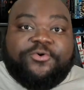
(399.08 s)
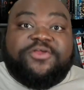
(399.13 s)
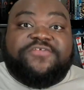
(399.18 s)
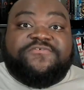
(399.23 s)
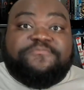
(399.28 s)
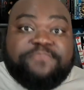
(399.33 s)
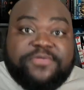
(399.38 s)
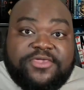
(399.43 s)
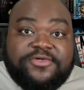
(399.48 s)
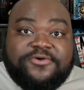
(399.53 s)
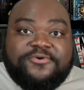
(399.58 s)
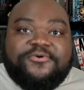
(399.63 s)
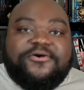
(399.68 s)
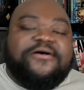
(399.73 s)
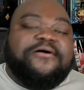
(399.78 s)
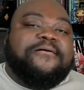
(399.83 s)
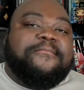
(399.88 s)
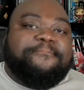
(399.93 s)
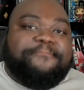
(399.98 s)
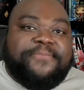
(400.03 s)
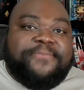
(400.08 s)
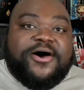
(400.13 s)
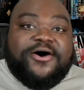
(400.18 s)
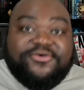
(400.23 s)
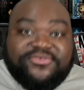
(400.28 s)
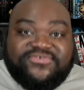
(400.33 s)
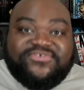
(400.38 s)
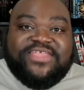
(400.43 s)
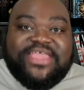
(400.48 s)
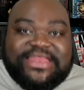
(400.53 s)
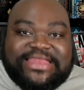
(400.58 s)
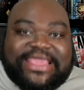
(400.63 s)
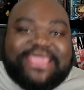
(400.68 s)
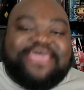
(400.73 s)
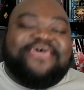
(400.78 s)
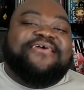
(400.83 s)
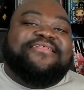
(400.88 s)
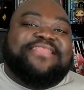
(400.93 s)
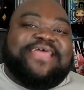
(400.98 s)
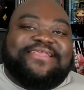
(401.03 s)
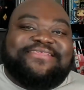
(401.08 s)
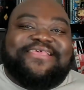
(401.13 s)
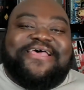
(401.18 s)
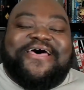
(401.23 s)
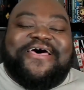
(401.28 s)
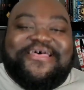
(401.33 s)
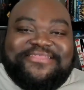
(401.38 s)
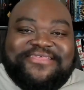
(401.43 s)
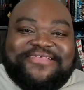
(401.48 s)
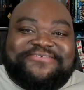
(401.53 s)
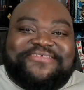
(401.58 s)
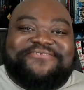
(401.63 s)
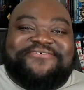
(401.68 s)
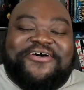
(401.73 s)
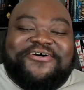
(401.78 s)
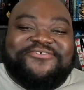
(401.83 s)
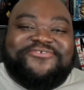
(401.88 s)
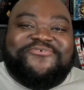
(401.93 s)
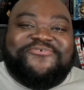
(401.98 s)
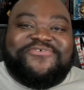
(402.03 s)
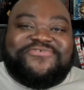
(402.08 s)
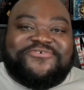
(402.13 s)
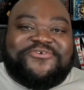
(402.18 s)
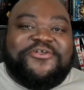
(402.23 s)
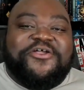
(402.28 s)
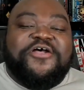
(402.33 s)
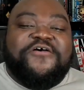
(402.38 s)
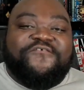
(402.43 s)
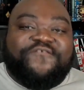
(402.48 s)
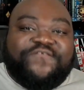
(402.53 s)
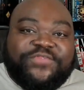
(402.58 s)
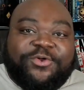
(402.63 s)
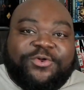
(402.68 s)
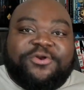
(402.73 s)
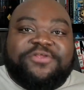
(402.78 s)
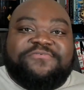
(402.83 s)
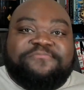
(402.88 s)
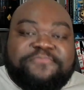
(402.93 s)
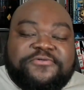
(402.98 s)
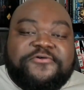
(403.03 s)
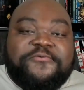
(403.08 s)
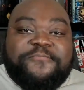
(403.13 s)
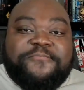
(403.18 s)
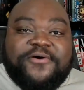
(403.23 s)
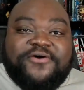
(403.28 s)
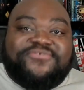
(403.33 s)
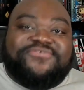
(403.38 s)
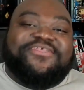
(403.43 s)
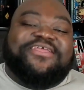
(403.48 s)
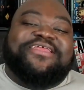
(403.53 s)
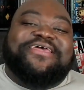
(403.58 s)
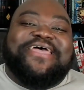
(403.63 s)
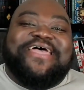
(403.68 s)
Pugh posted. That's a tongue twister. Florence Pugh posted.